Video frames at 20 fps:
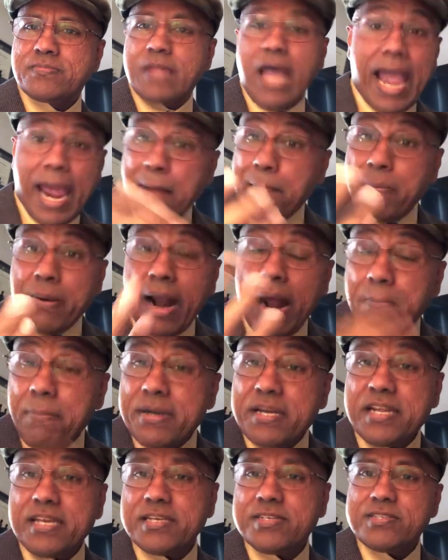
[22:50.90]
And
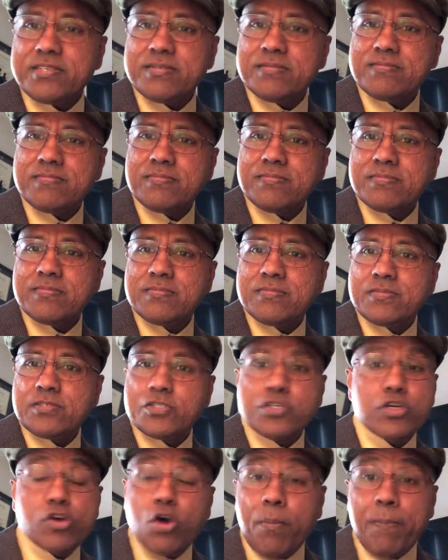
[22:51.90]
properties.
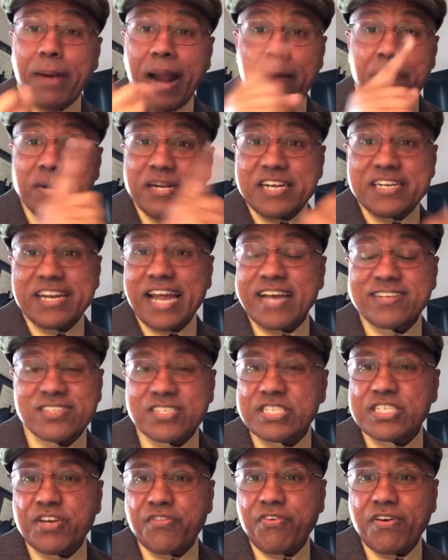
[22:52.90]
You go, property
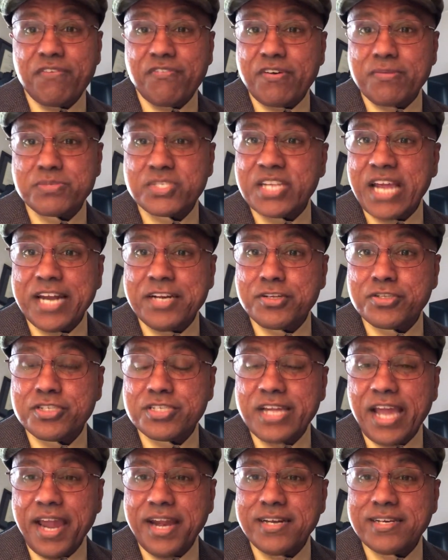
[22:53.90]
taxes differ from state to
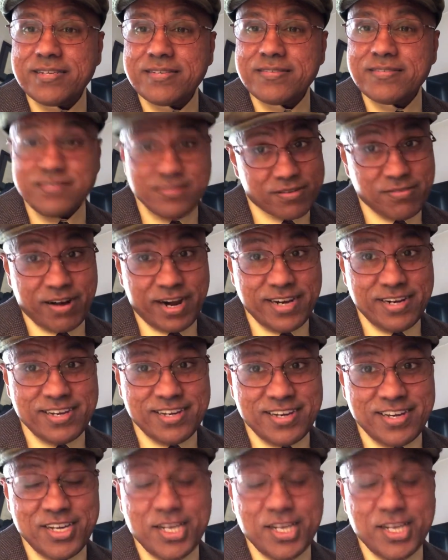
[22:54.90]
state, right?